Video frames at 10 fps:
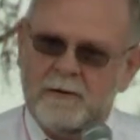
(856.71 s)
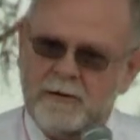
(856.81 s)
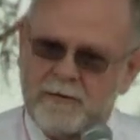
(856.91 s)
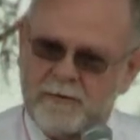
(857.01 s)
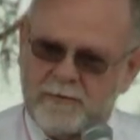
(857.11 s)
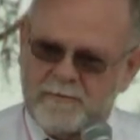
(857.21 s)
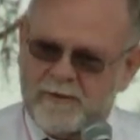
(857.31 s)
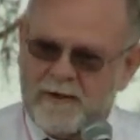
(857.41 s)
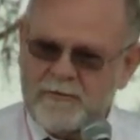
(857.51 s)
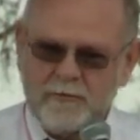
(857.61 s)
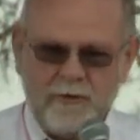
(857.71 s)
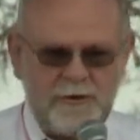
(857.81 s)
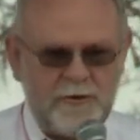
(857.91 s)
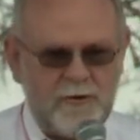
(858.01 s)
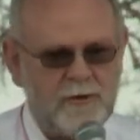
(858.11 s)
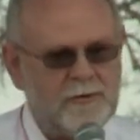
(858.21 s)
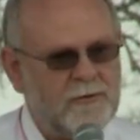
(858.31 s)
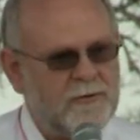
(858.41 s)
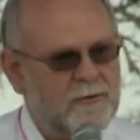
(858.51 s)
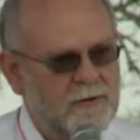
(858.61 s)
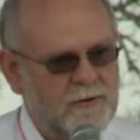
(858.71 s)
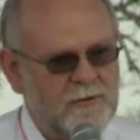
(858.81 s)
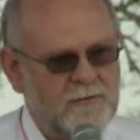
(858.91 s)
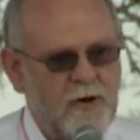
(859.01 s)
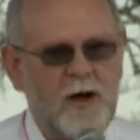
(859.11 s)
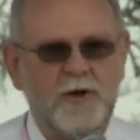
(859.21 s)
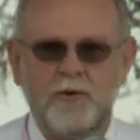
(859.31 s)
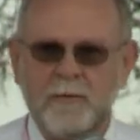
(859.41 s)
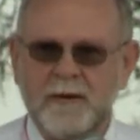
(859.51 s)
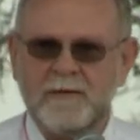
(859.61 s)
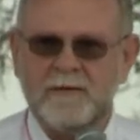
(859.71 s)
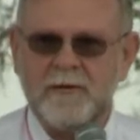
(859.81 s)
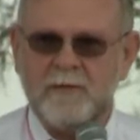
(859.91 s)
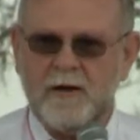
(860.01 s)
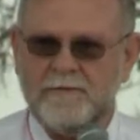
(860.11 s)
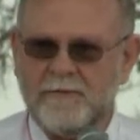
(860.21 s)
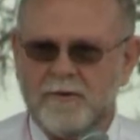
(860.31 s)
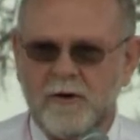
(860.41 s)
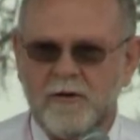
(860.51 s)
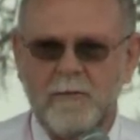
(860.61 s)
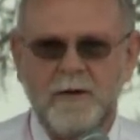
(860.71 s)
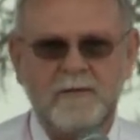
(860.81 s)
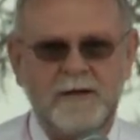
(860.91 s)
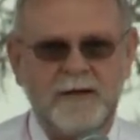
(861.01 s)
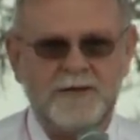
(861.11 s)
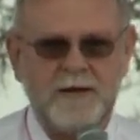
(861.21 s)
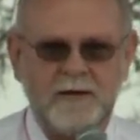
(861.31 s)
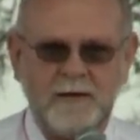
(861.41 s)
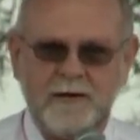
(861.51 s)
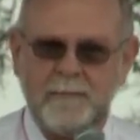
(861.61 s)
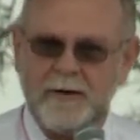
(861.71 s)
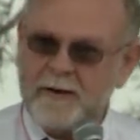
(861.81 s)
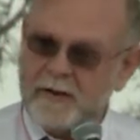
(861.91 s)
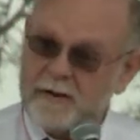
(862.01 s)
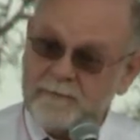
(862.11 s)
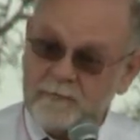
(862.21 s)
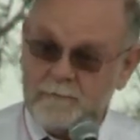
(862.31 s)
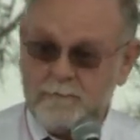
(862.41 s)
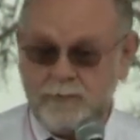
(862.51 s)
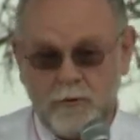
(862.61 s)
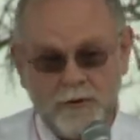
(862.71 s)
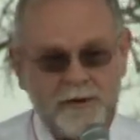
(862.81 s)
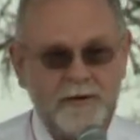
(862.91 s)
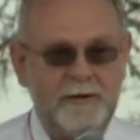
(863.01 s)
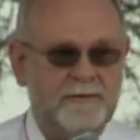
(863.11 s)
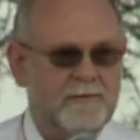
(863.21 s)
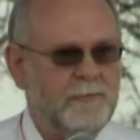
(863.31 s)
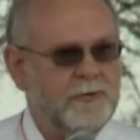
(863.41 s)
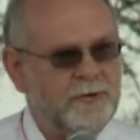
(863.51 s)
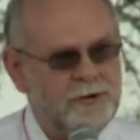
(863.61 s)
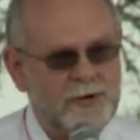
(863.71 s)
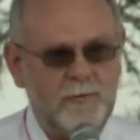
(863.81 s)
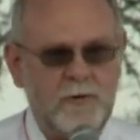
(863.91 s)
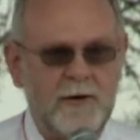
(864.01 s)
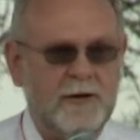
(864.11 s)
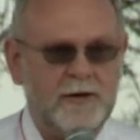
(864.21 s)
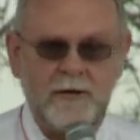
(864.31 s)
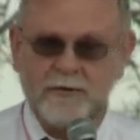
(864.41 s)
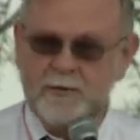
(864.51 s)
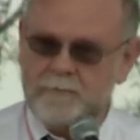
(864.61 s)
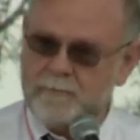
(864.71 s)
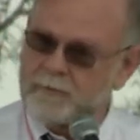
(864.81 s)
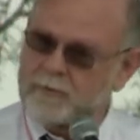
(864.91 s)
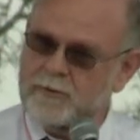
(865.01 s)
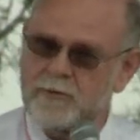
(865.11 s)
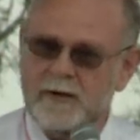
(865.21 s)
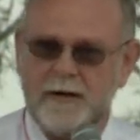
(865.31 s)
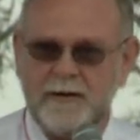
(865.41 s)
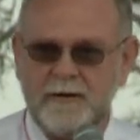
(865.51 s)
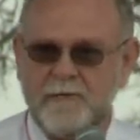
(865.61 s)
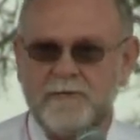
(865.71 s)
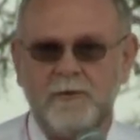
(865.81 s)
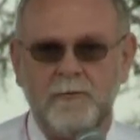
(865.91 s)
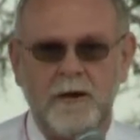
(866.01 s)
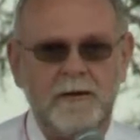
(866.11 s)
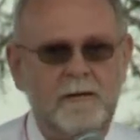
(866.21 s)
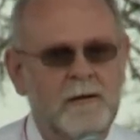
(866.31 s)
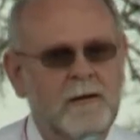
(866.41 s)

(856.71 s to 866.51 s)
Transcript: Your father or your uncle taught you about that rifle, taught you about that shotgun, and by golly, if you pointed it at something that you didn't want to kill, you got an earful, right?